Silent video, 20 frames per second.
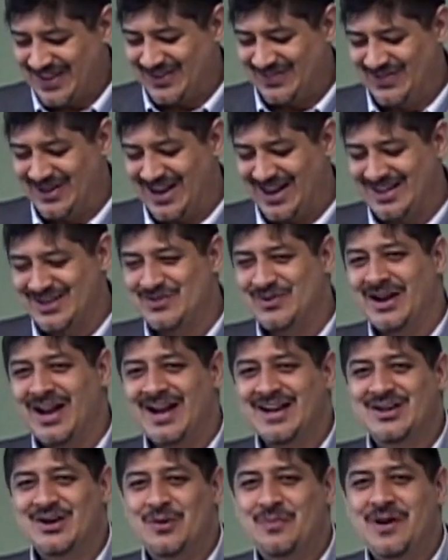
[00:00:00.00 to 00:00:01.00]
When I, when
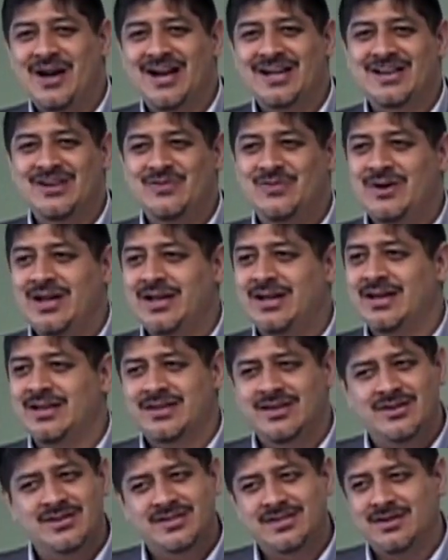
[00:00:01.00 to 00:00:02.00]
I go back and read
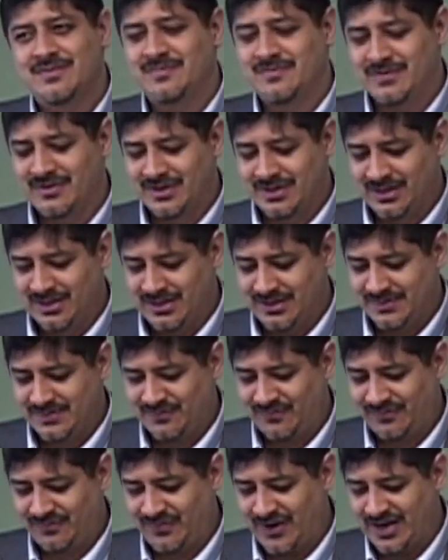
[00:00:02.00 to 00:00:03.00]
it, there's some little
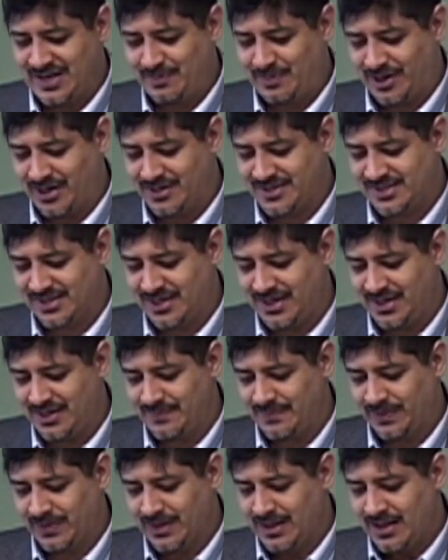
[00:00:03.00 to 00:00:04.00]
funny parts in it.